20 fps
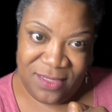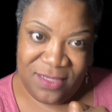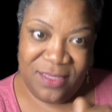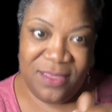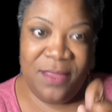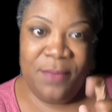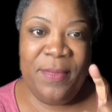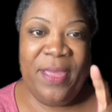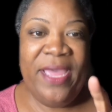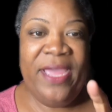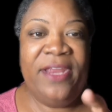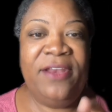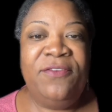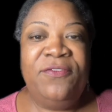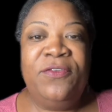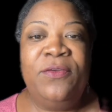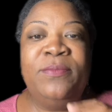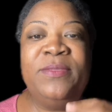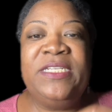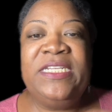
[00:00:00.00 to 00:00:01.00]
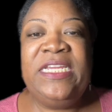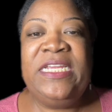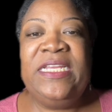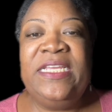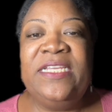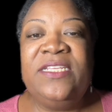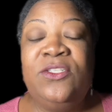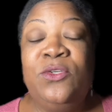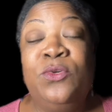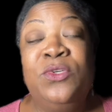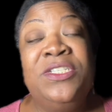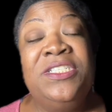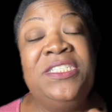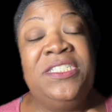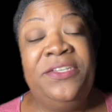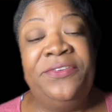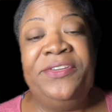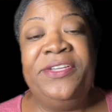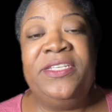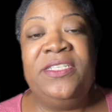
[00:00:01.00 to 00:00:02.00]
the mind from tedious or
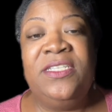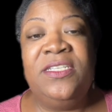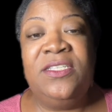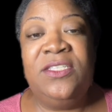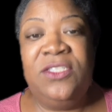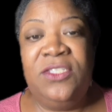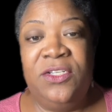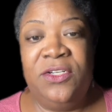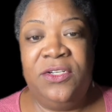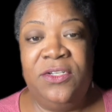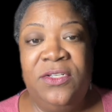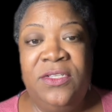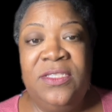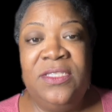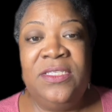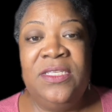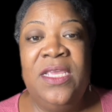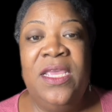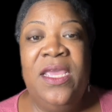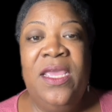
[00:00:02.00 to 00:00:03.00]
serious concerns.